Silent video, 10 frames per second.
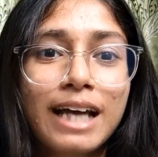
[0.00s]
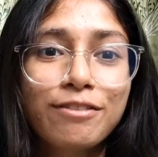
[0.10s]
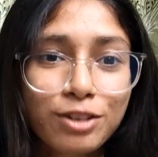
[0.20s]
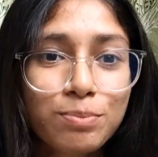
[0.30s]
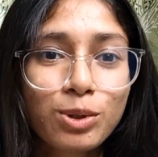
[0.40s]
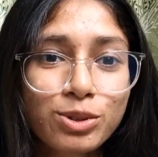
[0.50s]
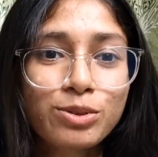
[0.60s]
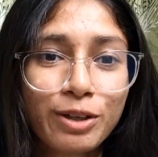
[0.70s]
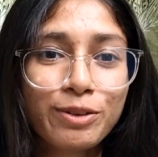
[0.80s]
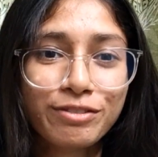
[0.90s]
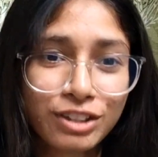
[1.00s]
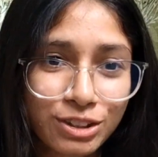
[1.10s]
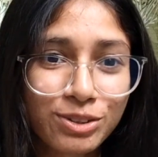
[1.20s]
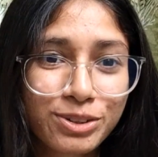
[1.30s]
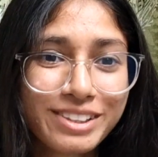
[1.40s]
I will post regular
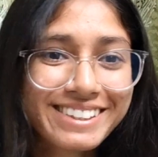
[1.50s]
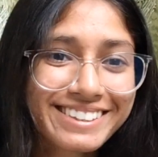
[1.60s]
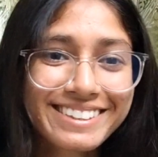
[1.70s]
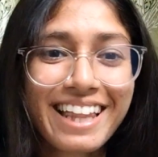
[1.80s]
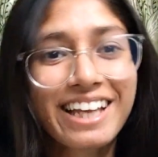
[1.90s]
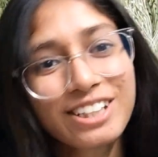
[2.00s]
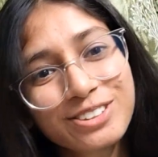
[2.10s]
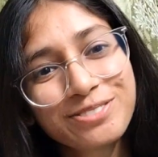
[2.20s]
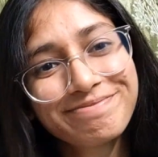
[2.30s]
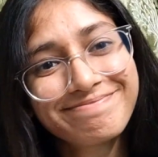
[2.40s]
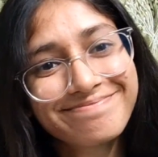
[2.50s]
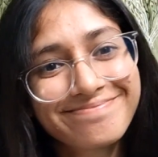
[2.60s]
videos. Thank you.